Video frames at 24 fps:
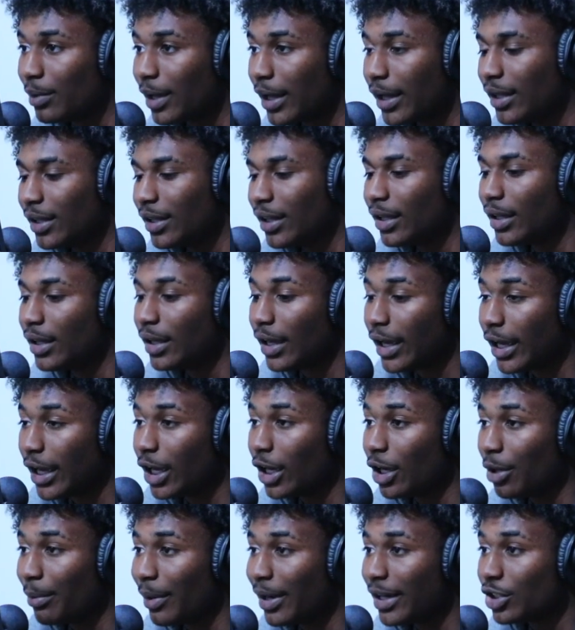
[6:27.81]
Like
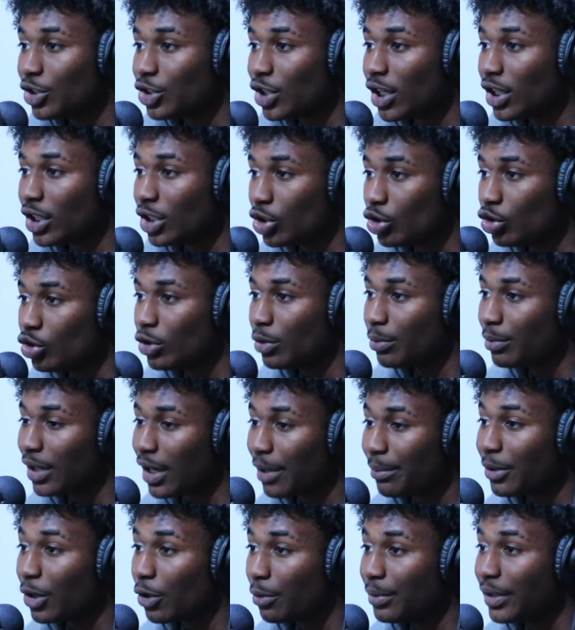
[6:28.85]
everybody trying to do it, but
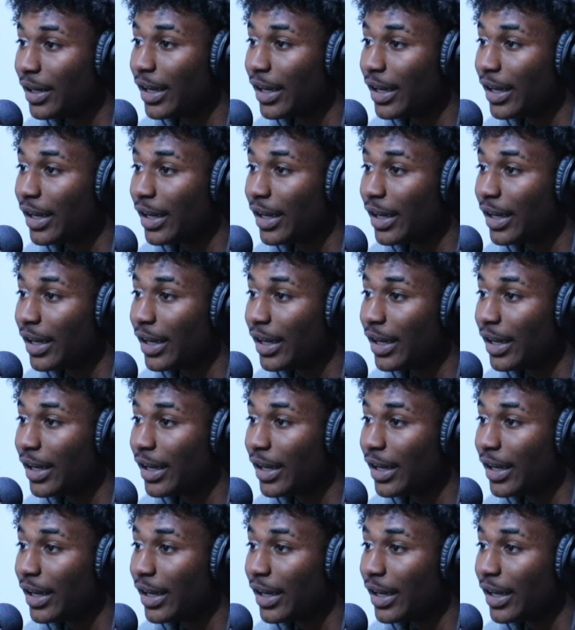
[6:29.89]
I'm gonna be